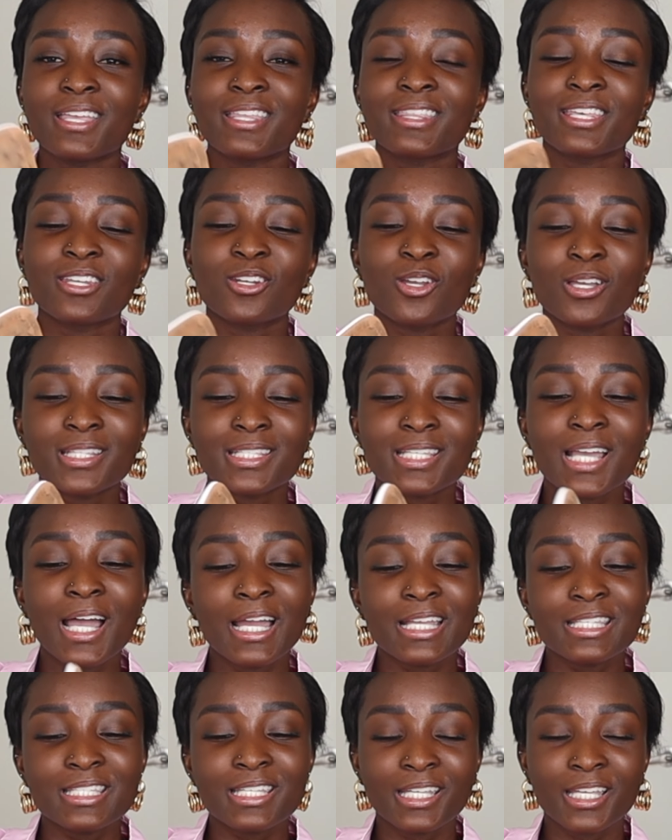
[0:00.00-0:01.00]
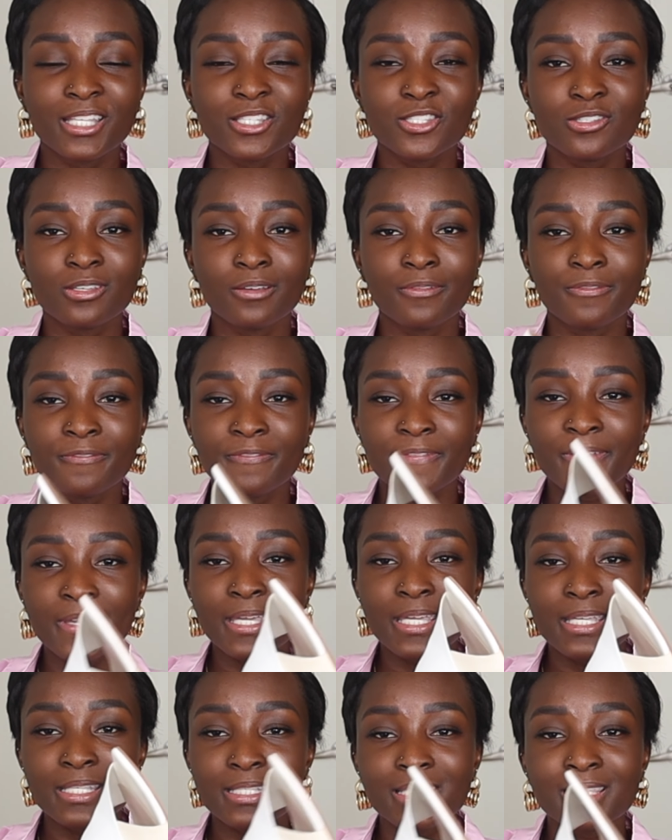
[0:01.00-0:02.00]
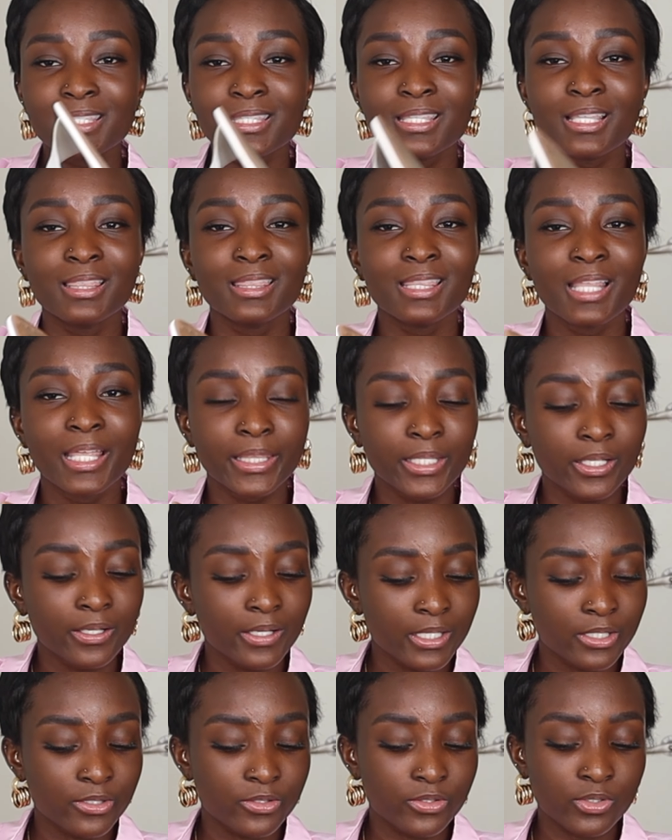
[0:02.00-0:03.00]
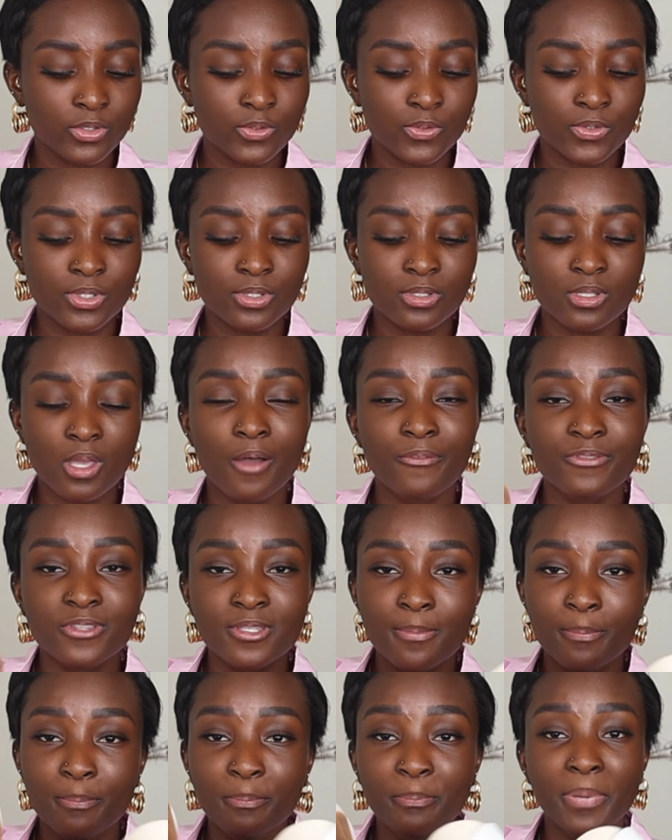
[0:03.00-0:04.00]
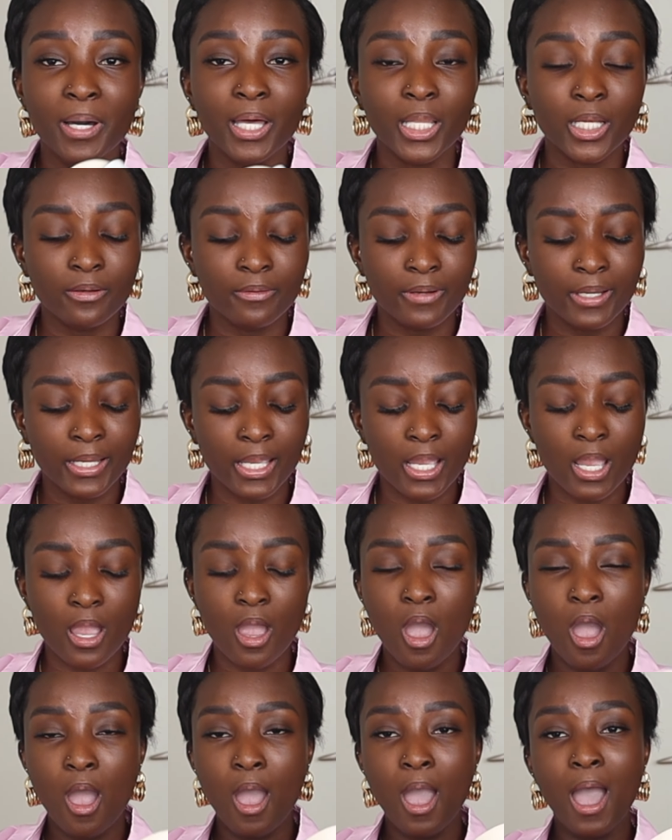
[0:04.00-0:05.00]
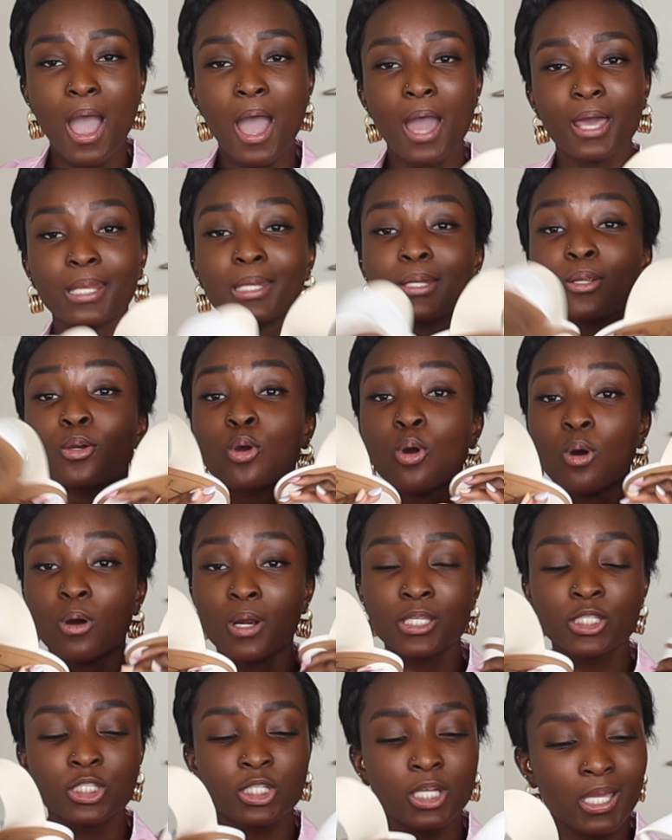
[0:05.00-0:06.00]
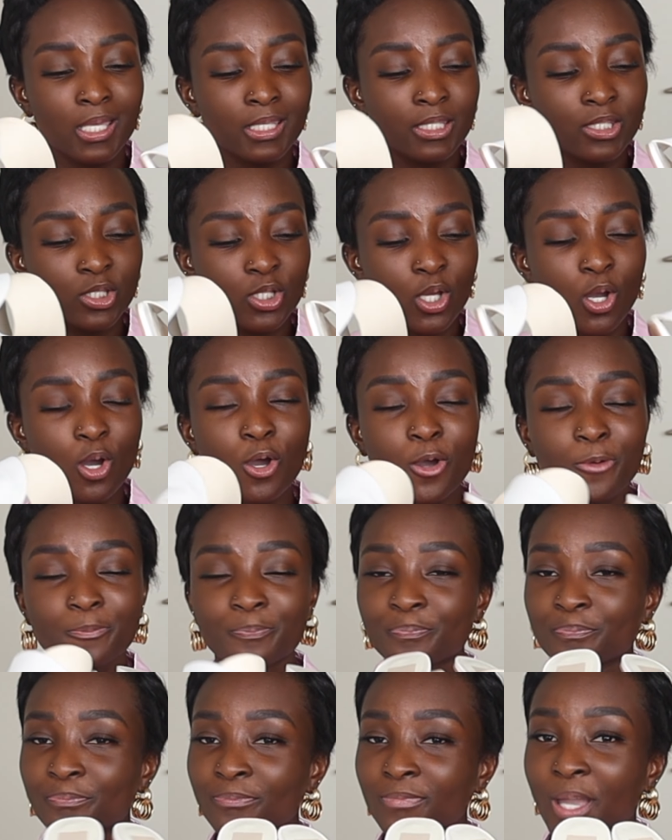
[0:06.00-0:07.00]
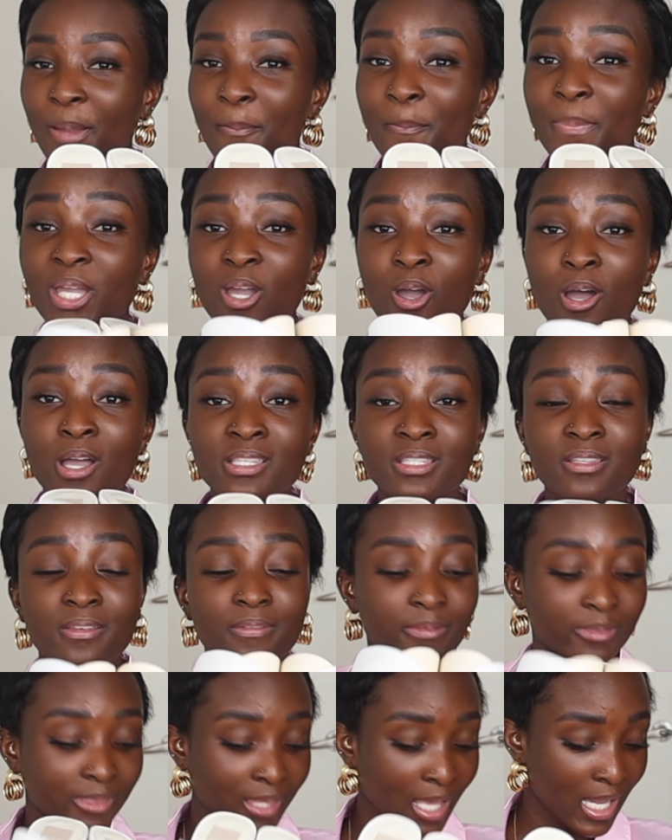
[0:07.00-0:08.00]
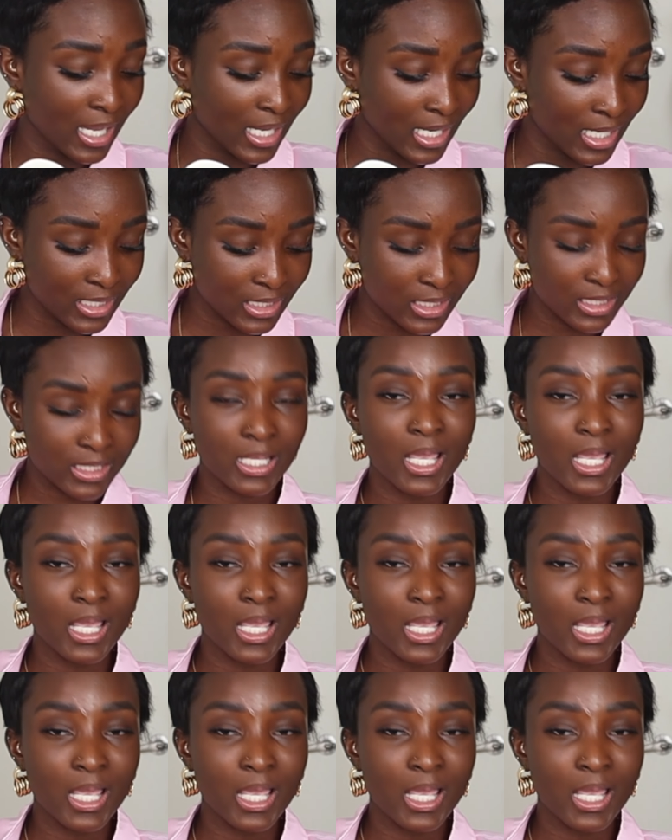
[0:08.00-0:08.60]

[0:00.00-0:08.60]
they're not tight against your feet. The leather is so soft, buttery, and gorgeous. So because of that,